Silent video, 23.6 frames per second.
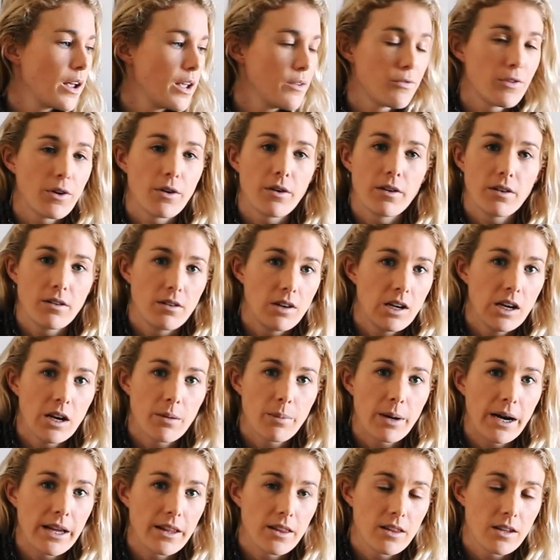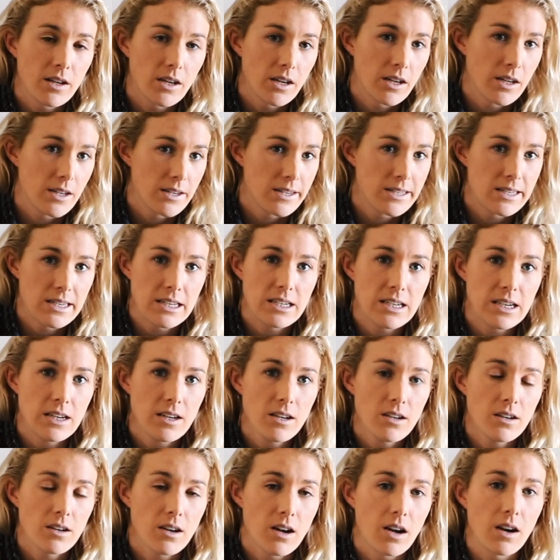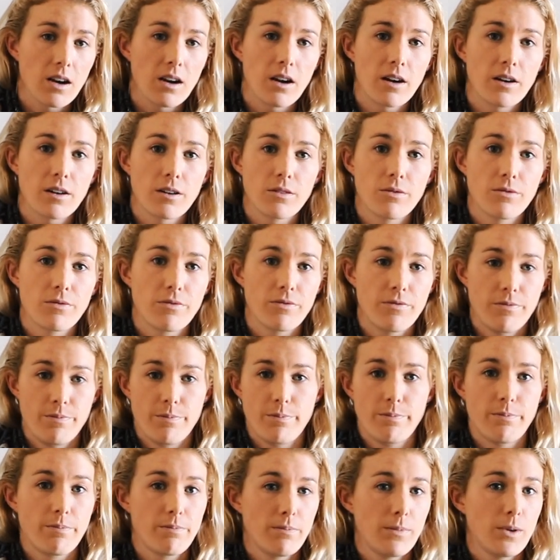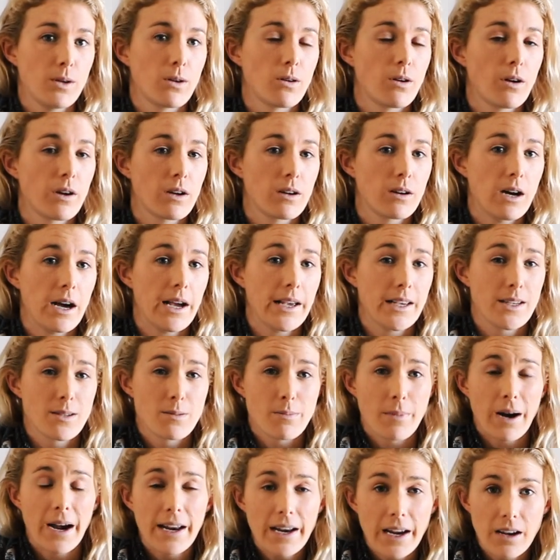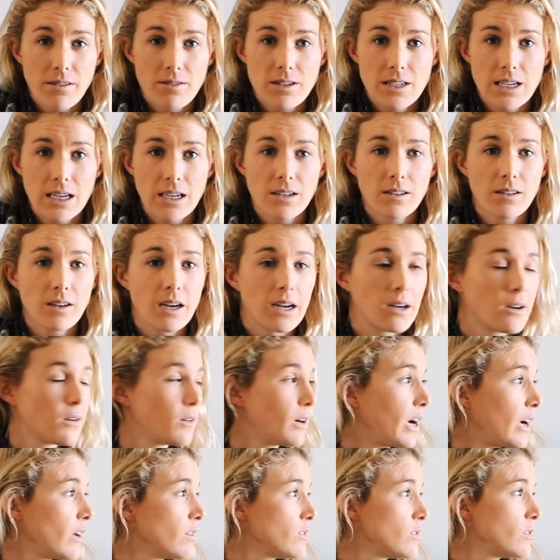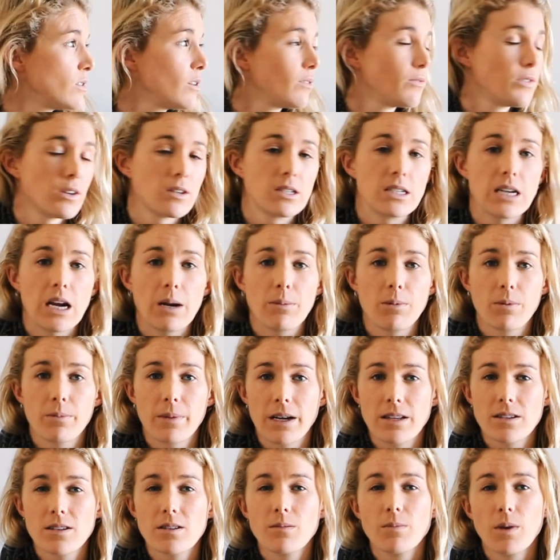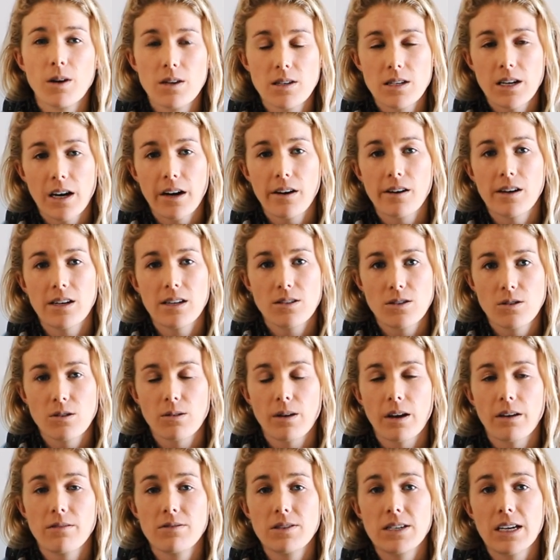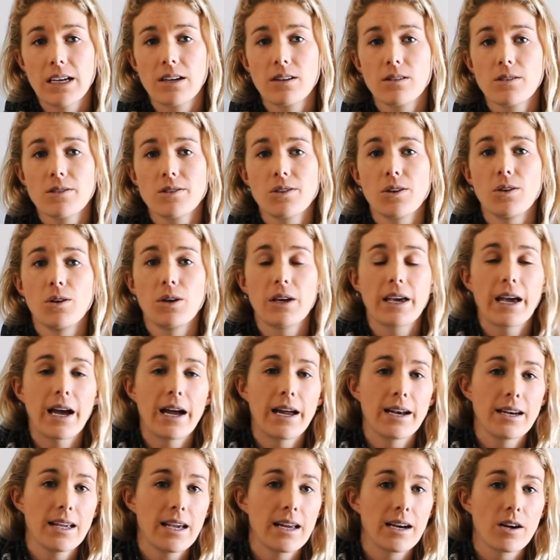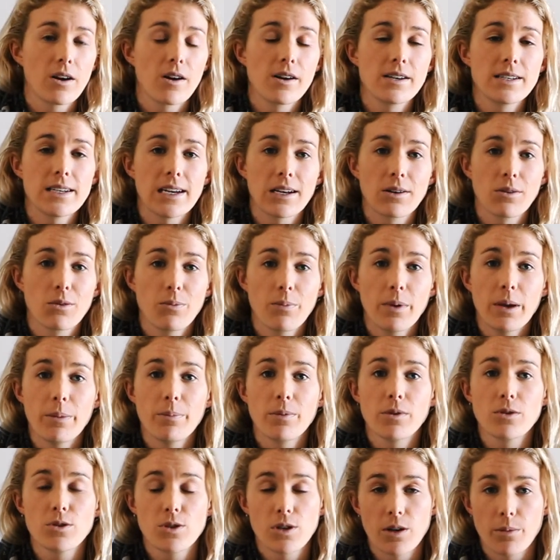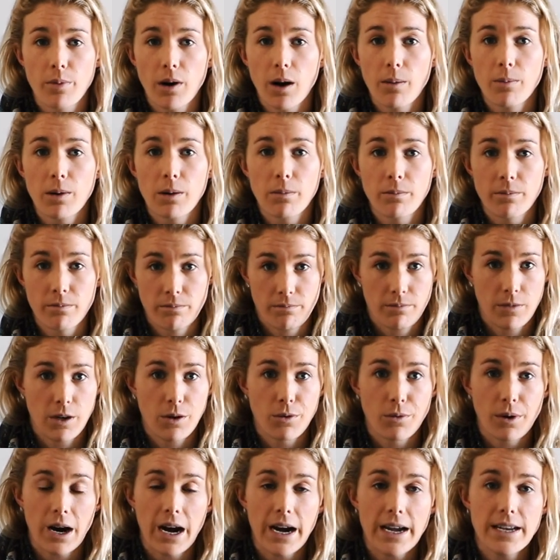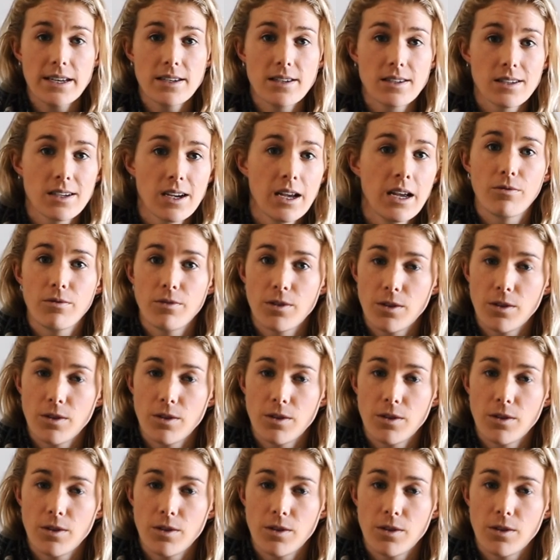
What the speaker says: If you're nearby the city, a lot of your local hikes might have signal. I know ours do. If you're on Table Mountain, most areas do have signal, so you can get in contact with people should a problem arise.